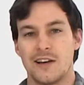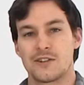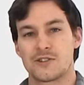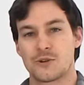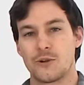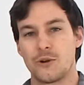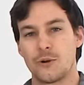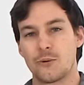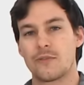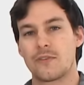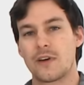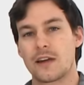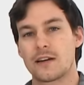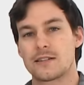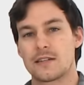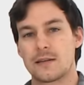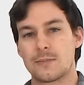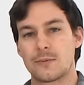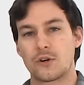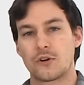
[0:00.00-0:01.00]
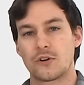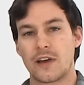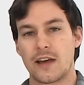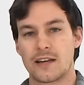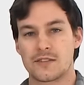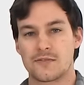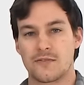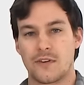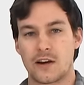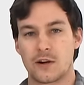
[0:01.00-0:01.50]
So here we've got a typical
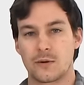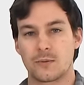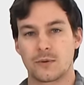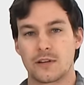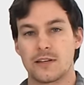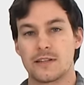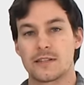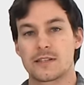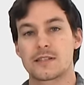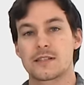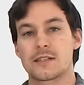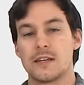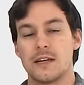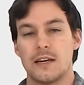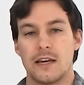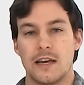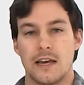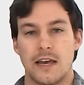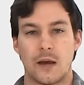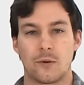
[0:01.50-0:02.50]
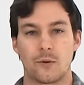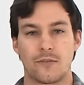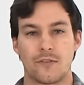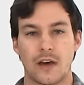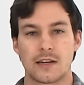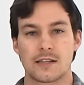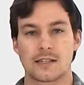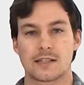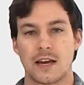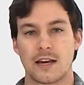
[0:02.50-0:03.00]
gas fireplace, and we've got
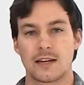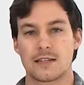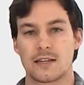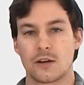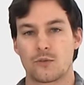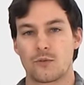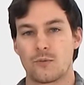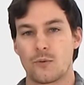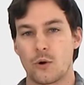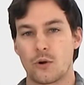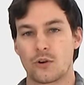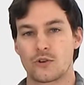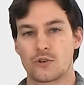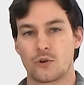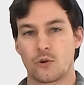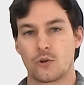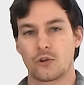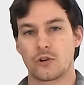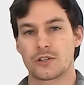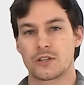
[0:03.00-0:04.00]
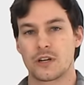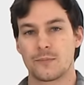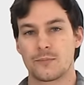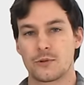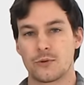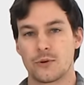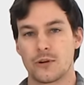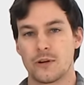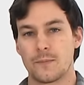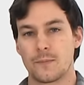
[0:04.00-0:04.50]
a Skytech remote control hooked up
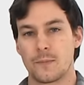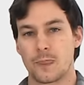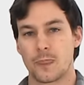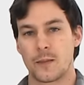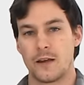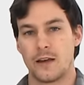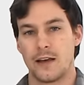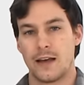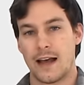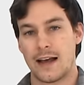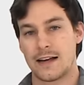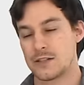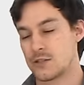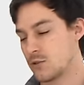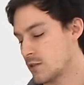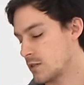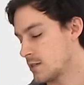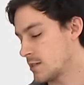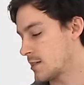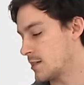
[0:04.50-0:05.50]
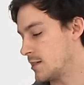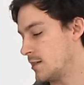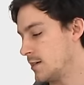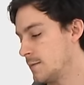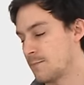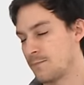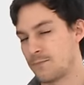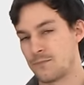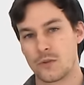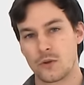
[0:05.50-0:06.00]
to it. As you can
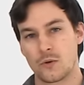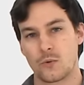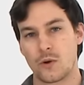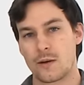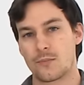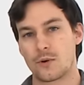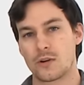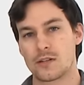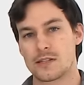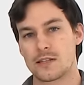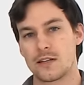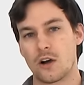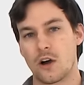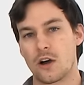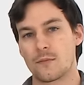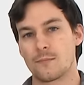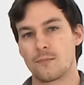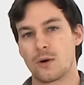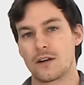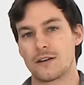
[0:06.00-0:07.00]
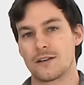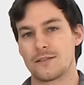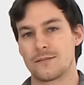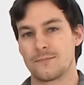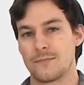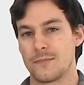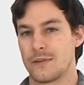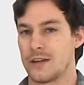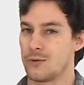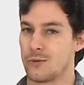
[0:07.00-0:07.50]
see, when I press the on button,
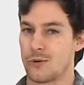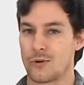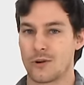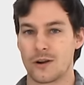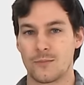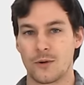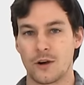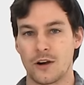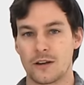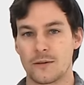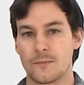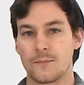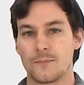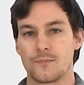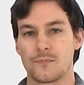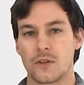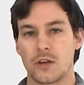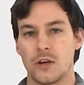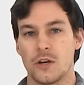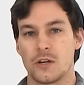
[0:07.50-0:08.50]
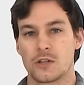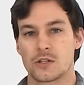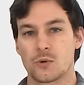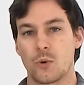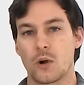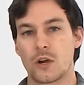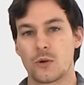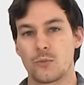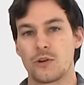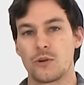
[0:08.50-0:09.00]
it won't come on. So
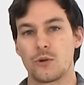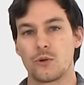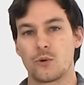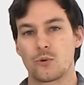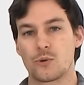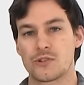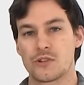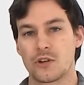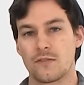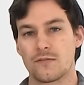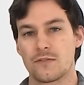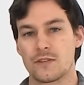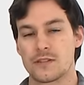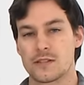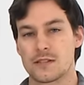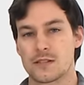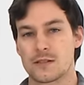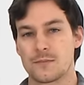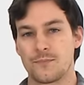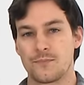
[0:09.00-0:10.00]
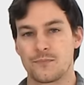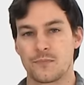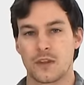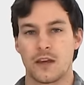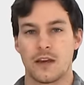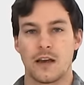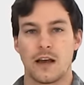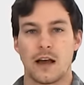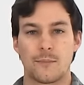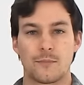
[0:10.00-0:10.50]
what can we do to resolve this?
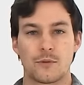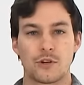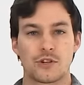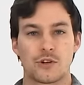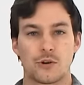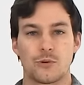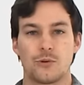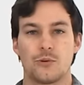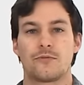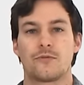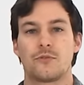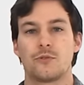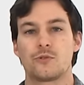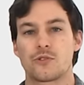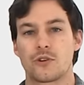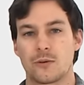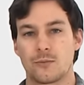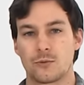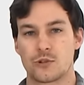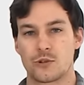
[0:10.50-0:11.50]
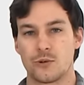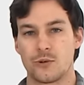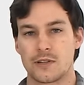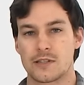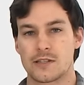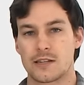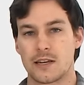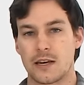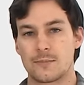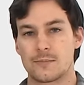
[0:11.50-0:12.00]
I'm going to show you a few troubleshooting
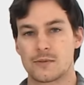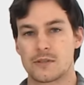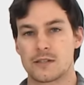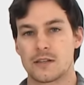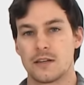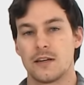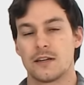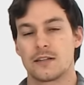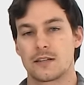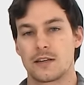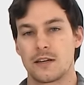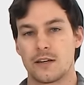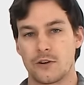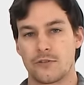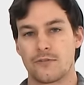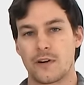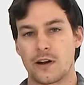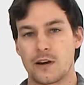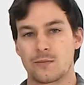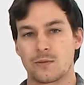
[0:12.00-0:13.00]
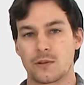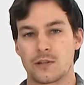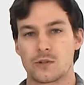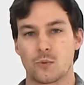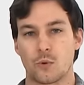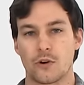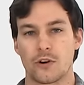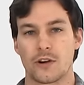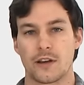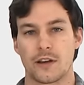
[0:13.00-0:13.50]
steps to get your fireplace
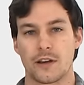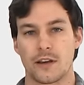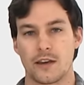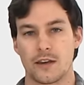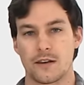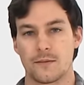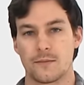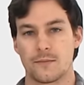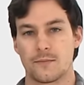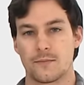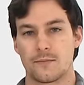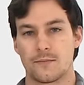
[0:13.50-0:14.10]
working again.